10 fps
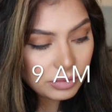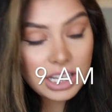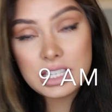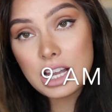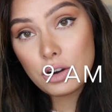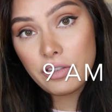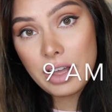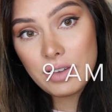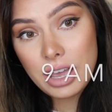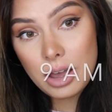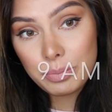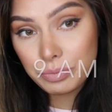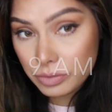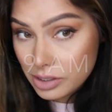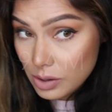It's 9:05
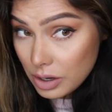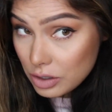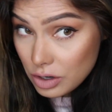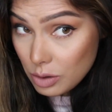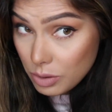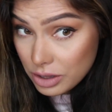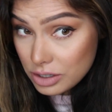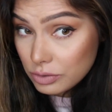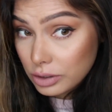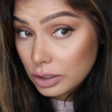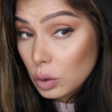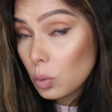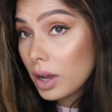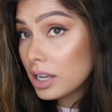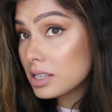a.m. So I'm gonna try to wear this for
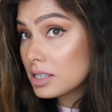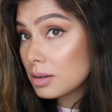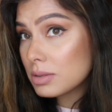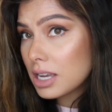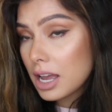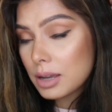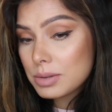quite some time